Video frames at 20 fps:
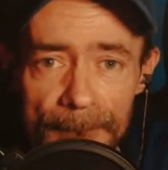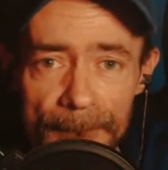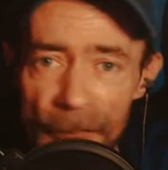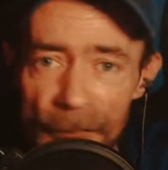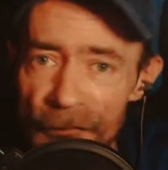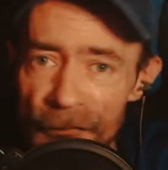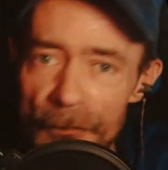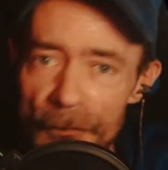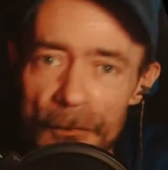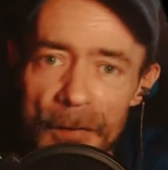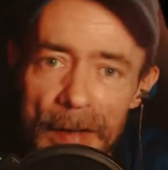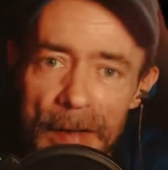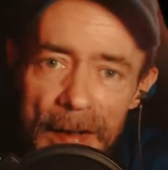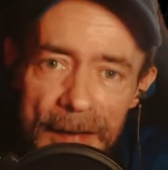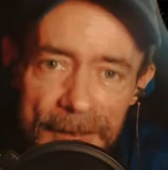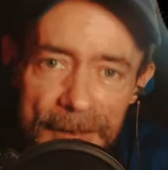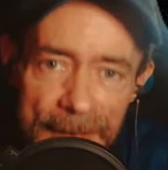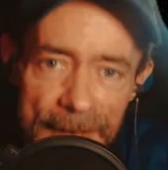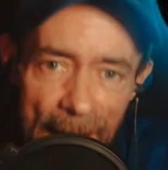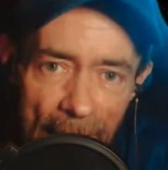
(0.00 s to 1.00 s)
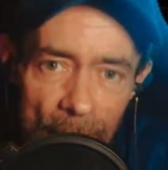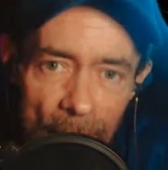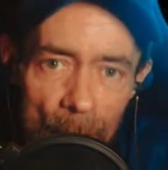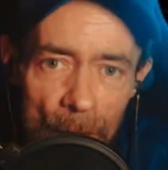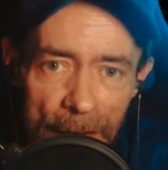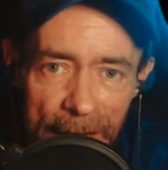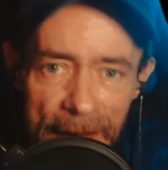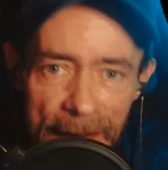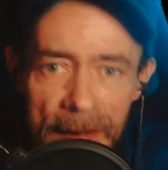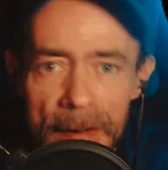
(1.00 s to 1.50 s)
So in that
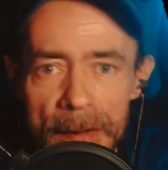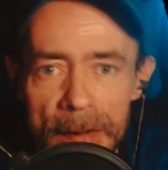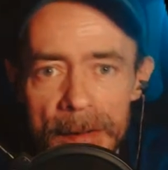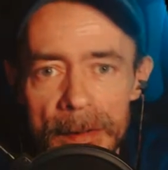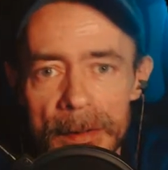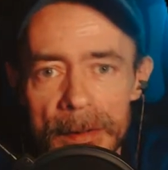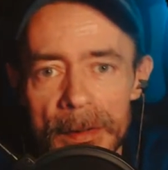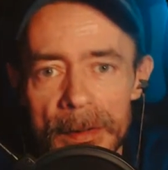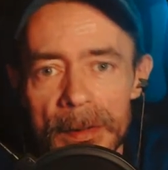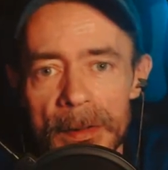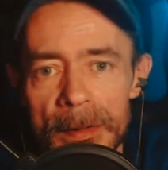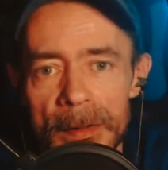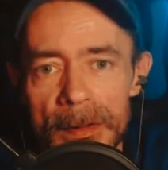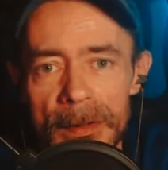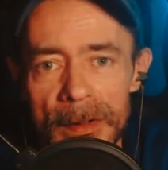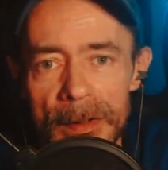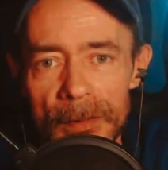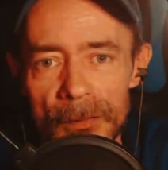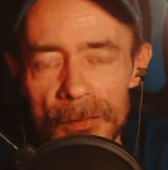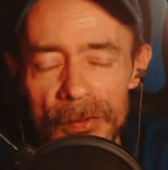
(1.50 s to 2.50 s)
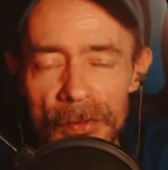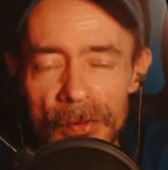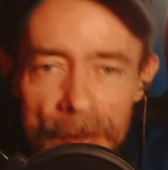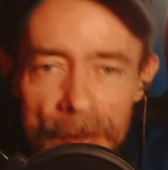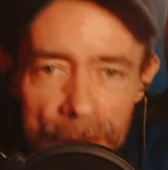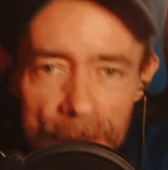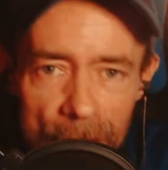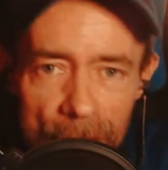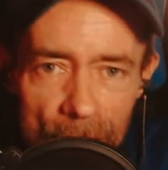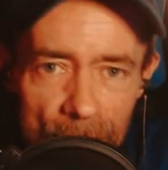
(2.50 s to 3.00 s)
way, you know, you
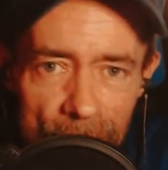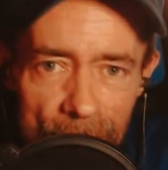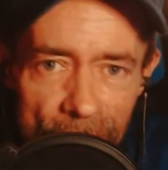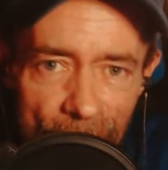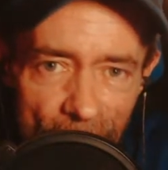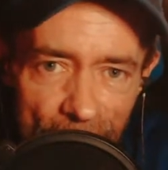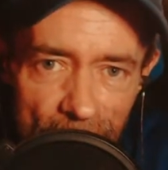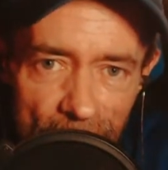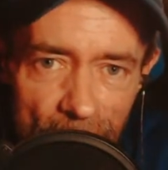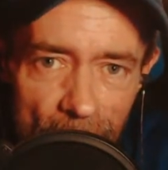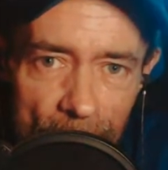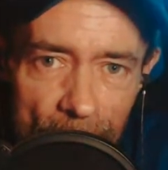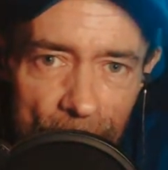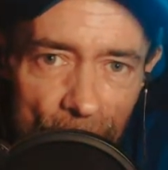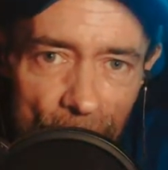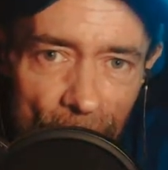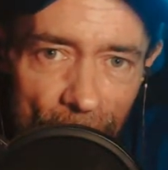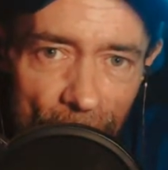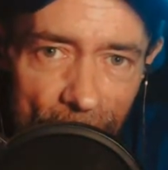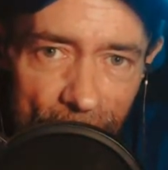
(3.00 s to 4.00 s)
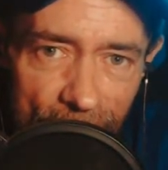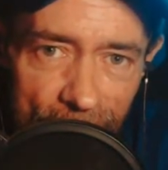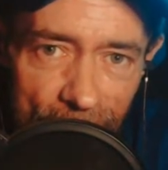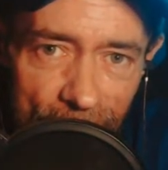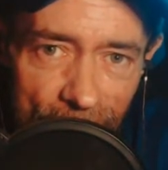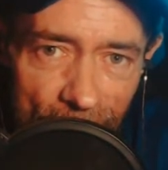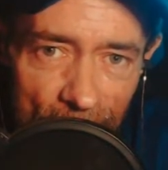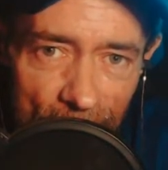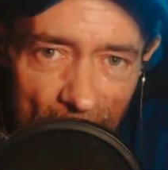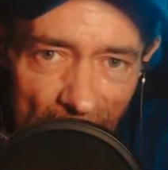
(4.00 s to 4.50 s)
go and take up the
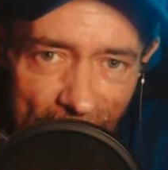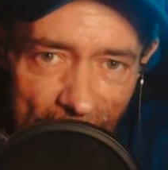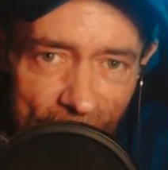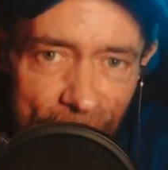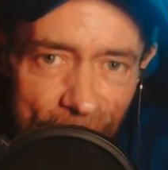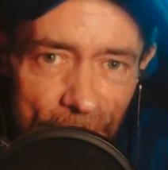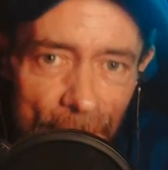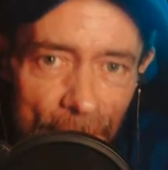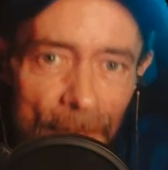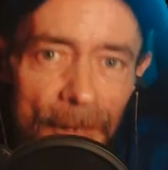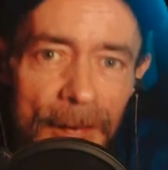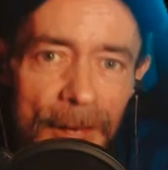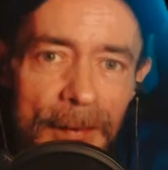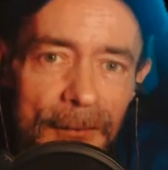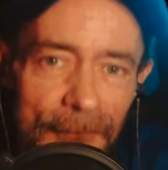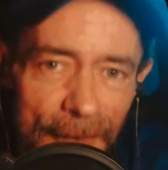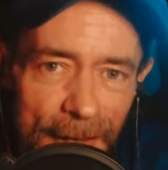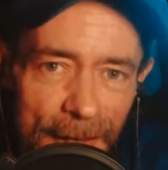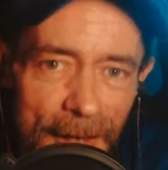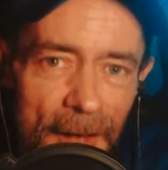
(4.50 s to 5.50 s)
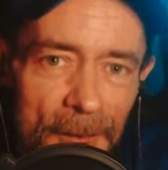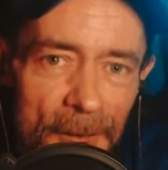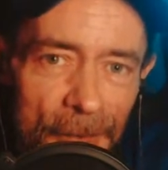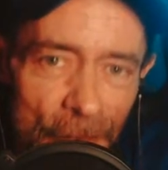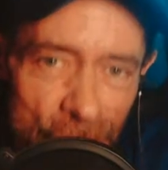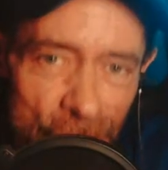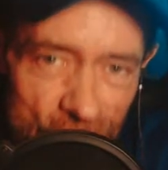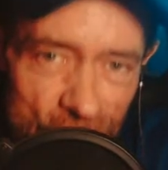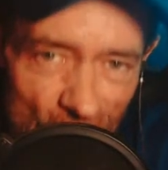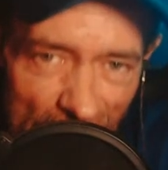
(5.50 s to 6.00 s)
mantle, take up the
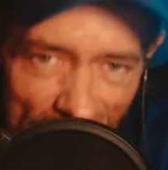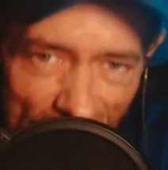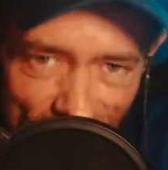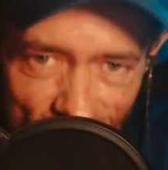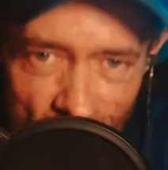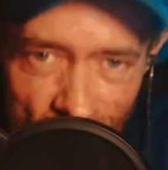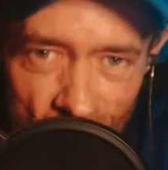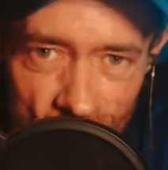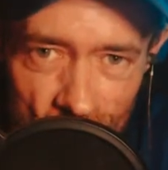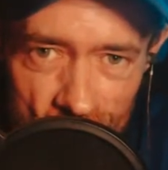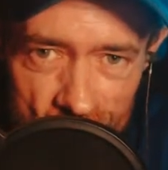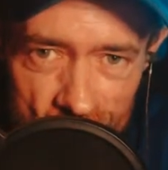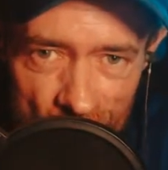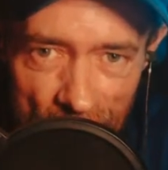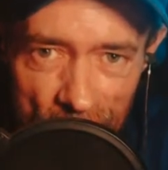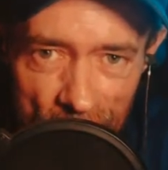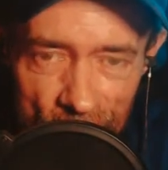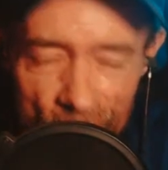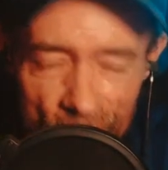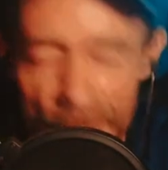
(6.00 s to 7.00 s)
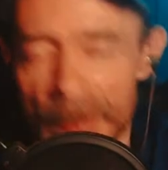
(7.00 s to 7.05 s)
challenge yourself.